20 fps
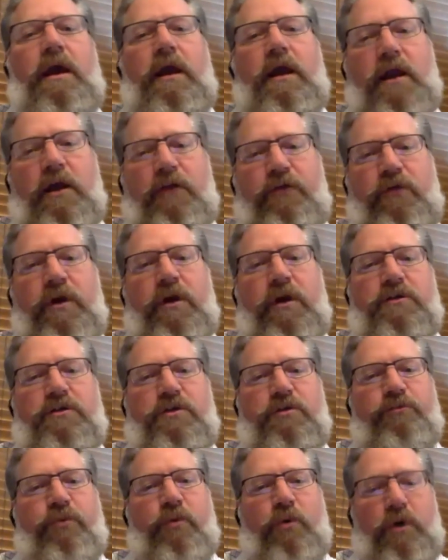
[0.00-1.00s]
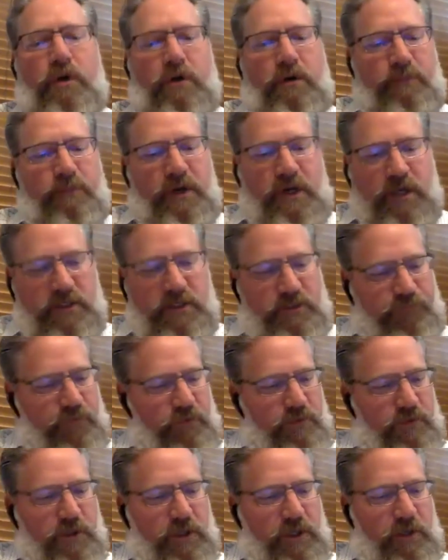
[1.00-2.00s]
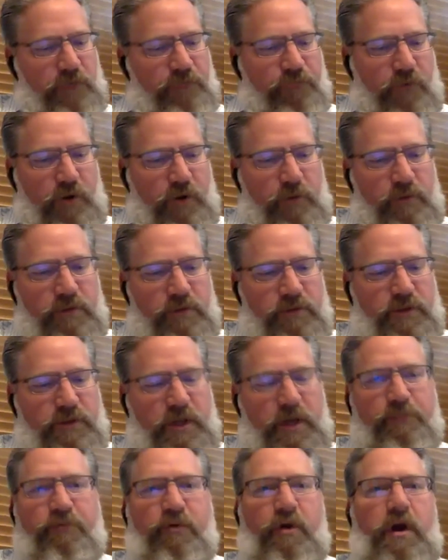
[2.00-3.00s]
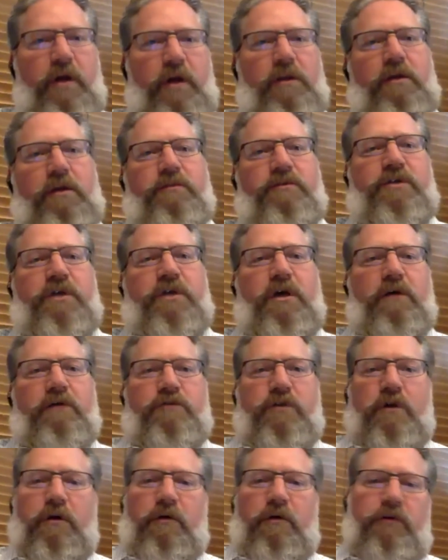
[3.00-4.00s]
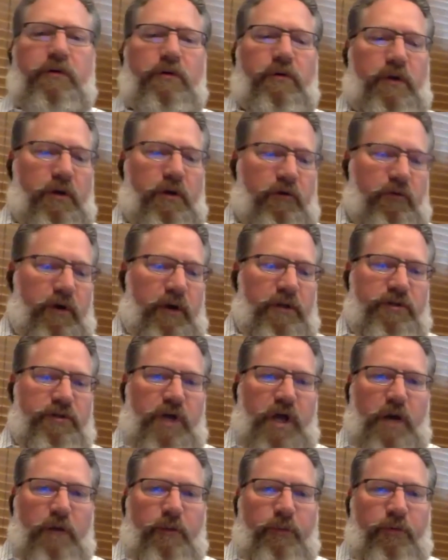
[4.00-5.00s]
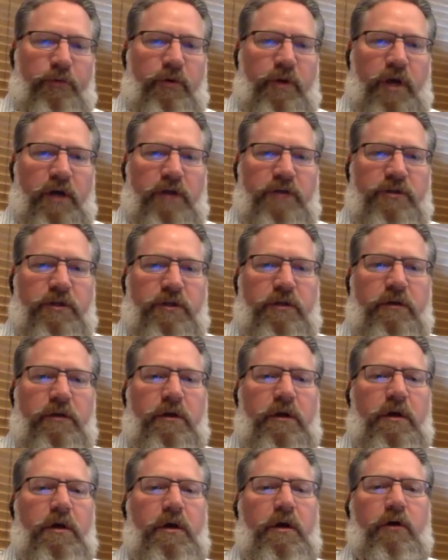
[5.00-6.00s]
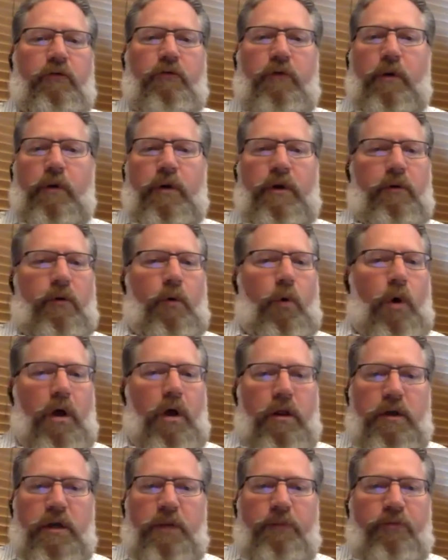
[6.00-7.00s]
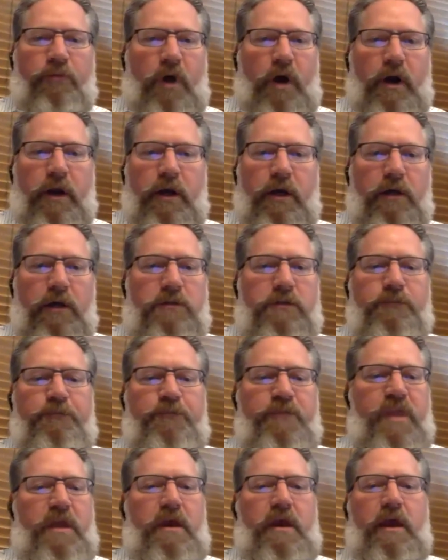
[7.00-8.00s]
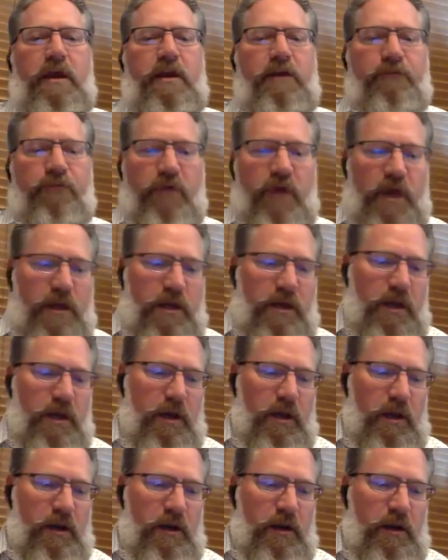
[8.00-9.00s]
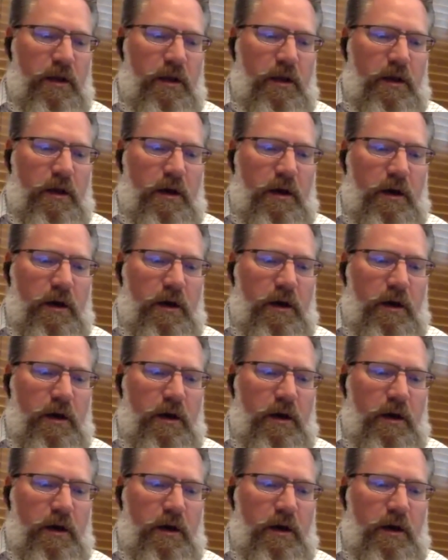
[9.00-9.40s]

And I think it's important, because if you look at farmers, they pride themselves on doing a great job of production, growing quality products. And if they can